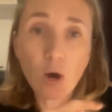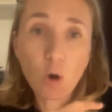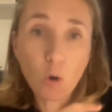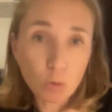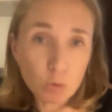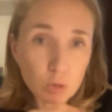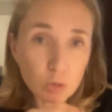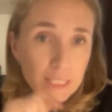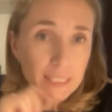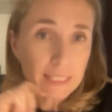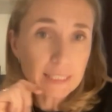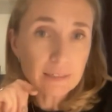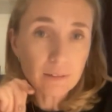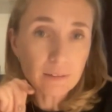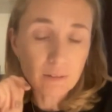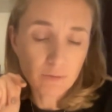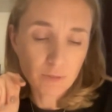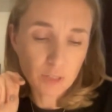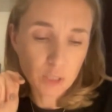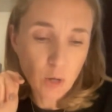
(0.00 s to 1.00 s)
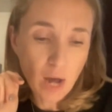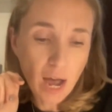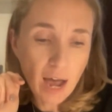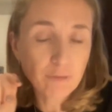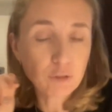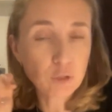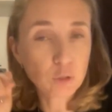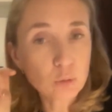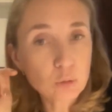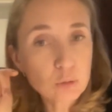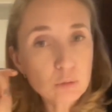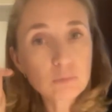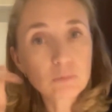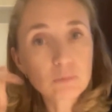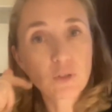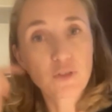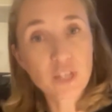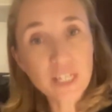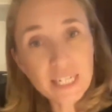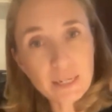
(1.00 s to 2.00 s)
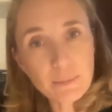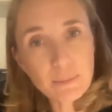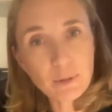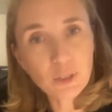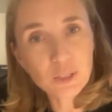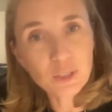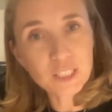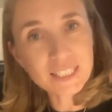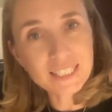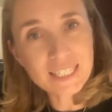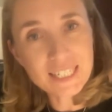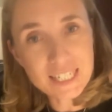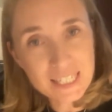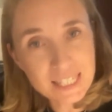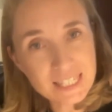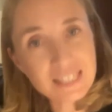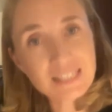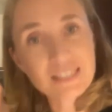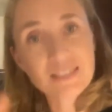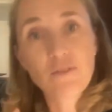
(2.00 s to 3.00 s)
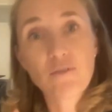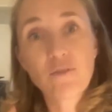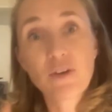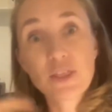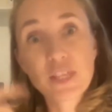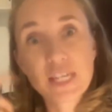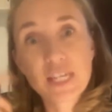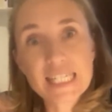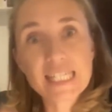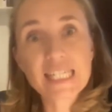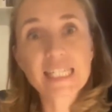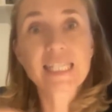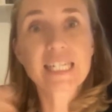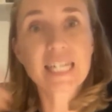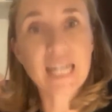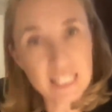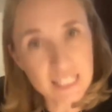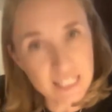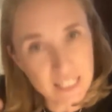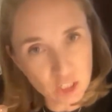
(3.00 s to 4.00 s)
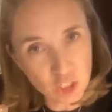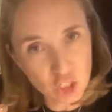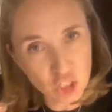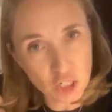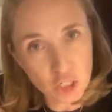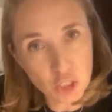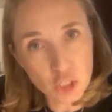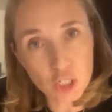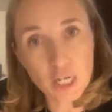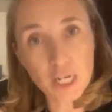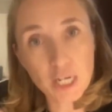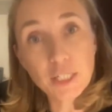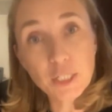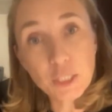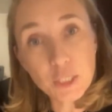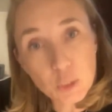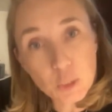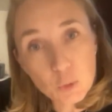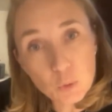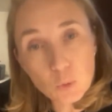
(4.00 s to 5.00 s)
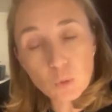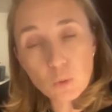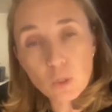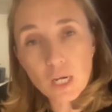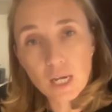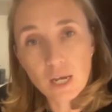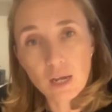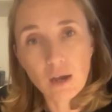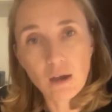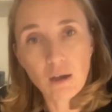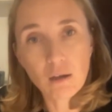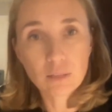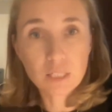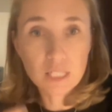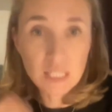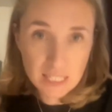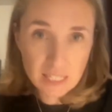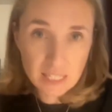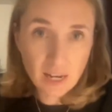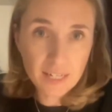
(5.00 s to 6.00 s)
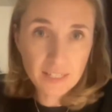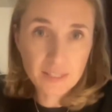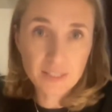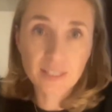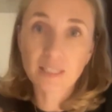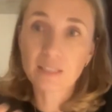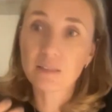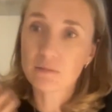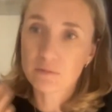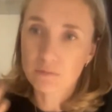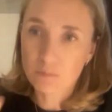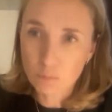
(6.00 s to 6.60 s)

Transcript: Only when you have to think about it is when there is a drastic change and you decide that